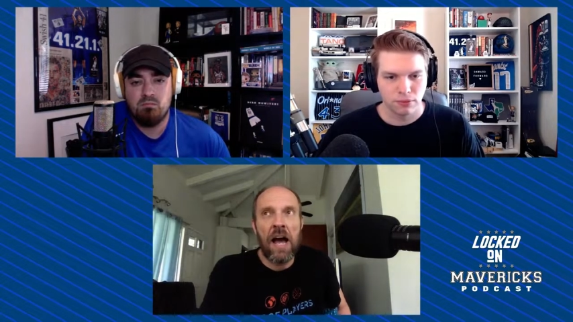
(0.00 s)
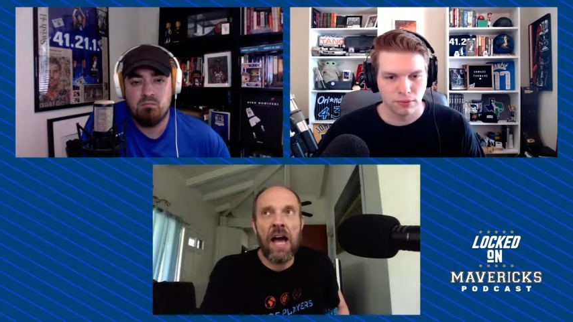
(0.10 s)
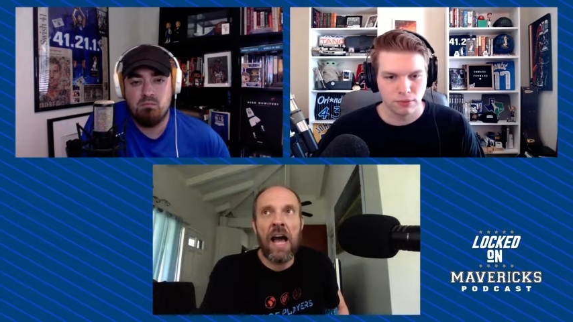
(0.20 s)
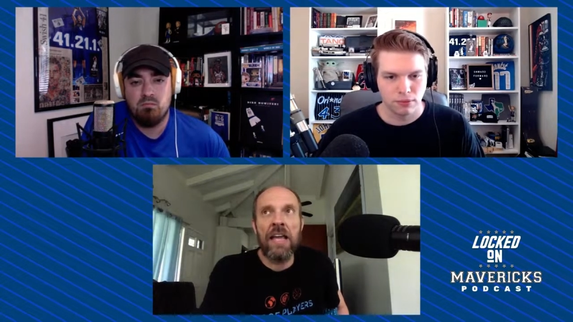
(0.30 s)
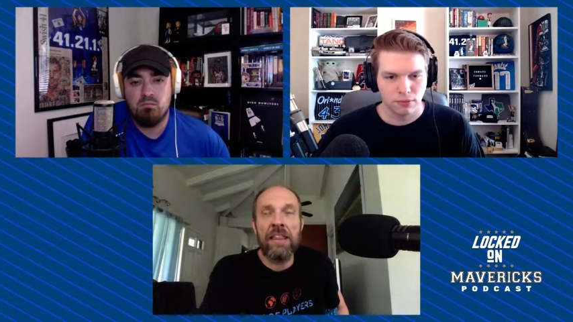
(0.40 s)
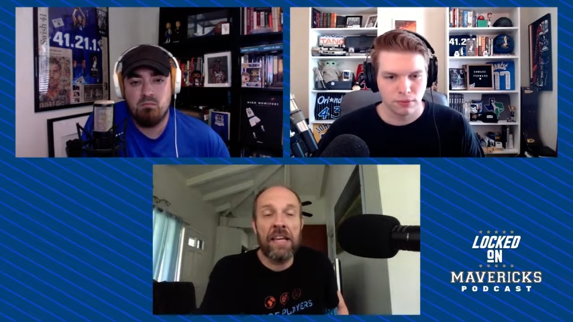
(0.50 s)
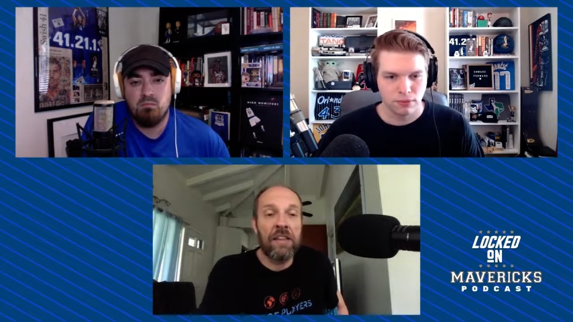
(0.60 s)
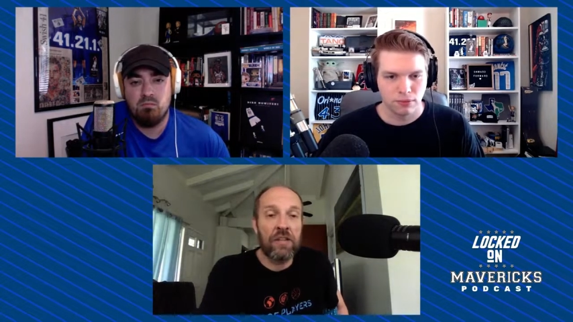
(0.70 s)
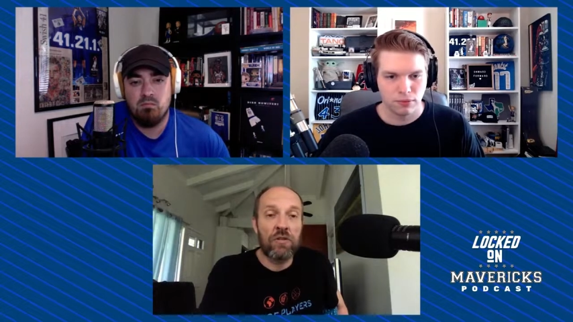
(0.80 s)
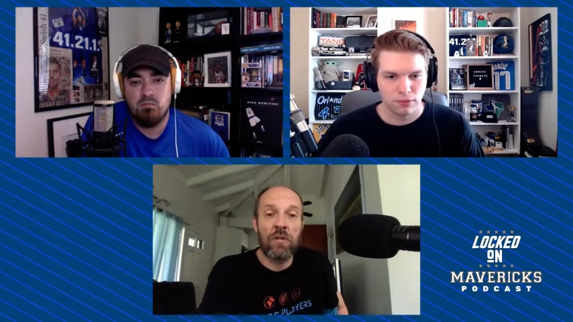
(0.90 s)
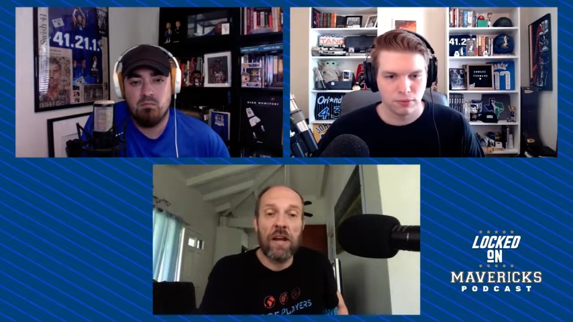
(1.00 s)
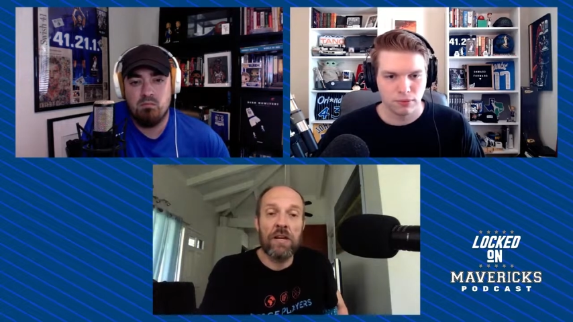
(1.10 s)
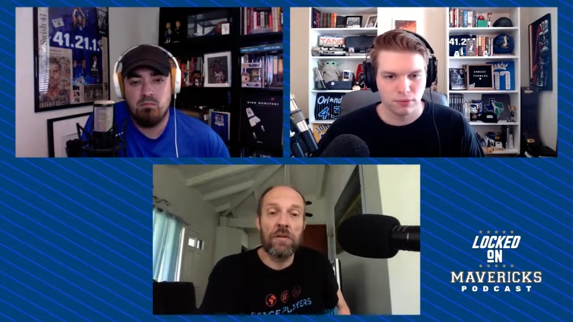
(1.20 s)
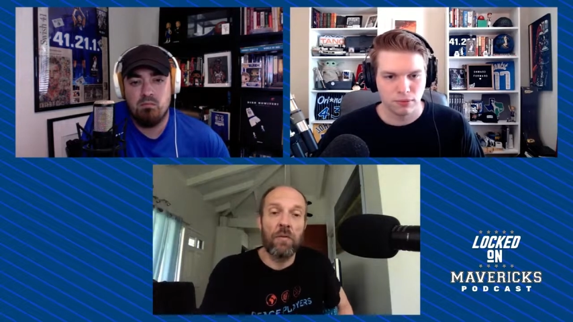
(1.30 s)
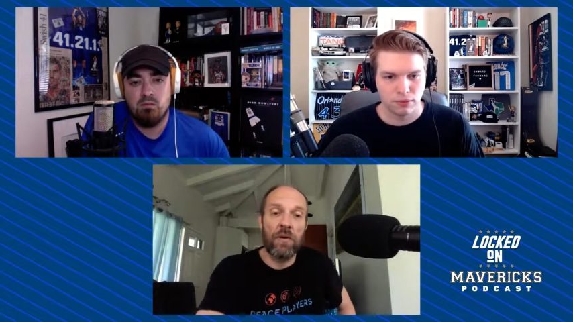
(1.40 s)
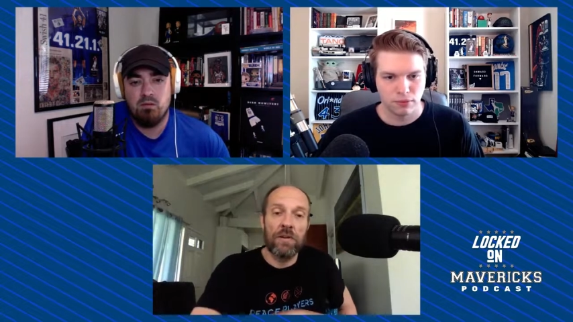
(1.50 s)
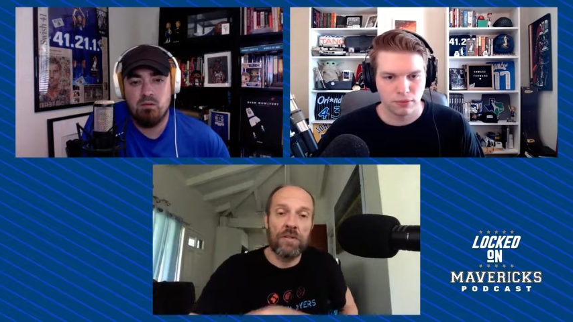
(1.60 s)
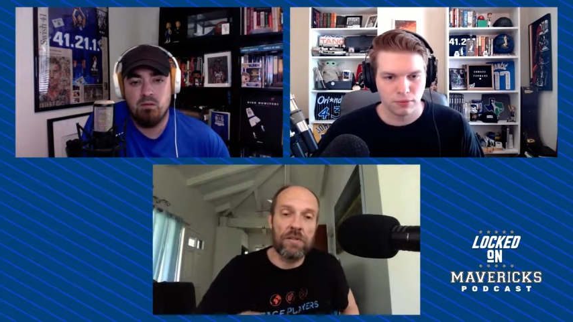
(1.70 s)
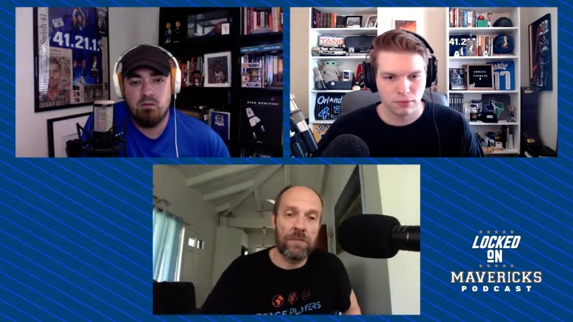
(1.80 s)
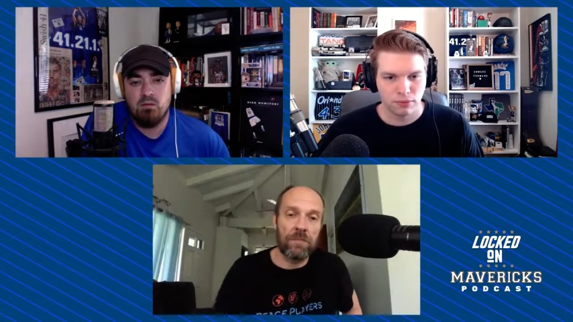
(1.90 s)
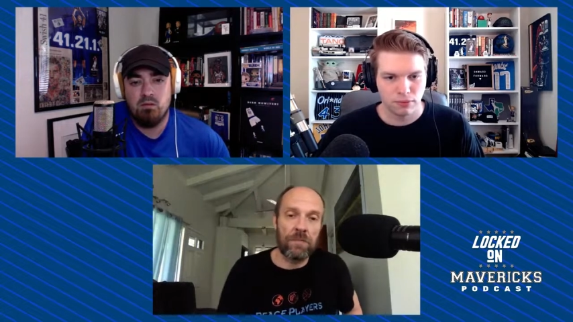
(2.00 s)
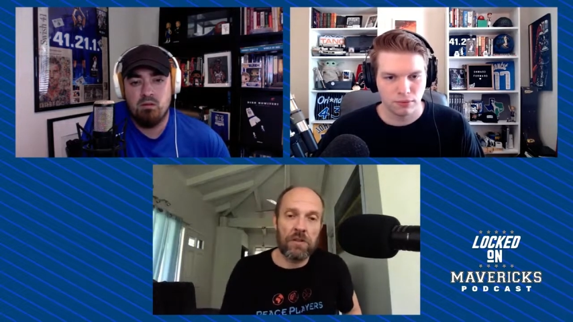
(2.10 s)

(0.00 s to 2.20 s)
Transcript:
Speaker 1: I, I think the trend towards